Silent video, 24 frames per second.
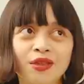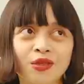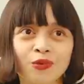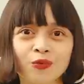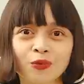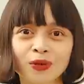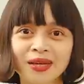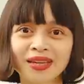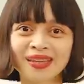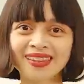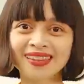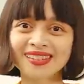The
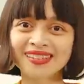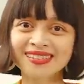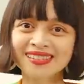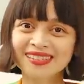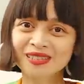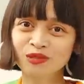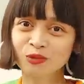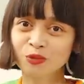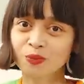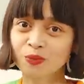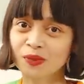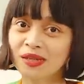way this
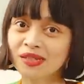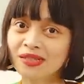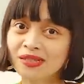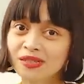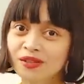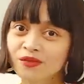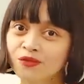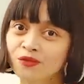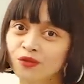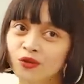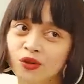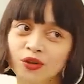space
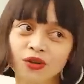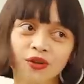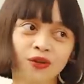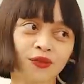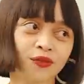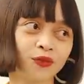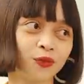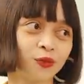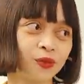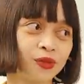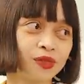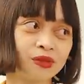
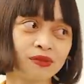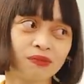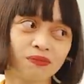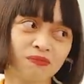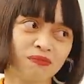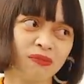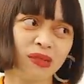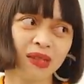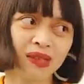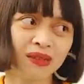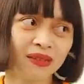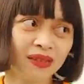evolved
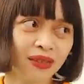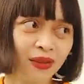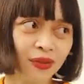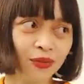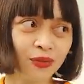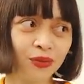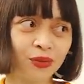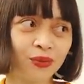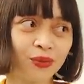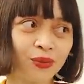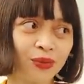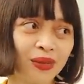was mainly
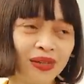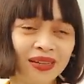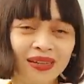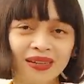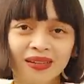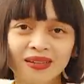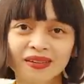through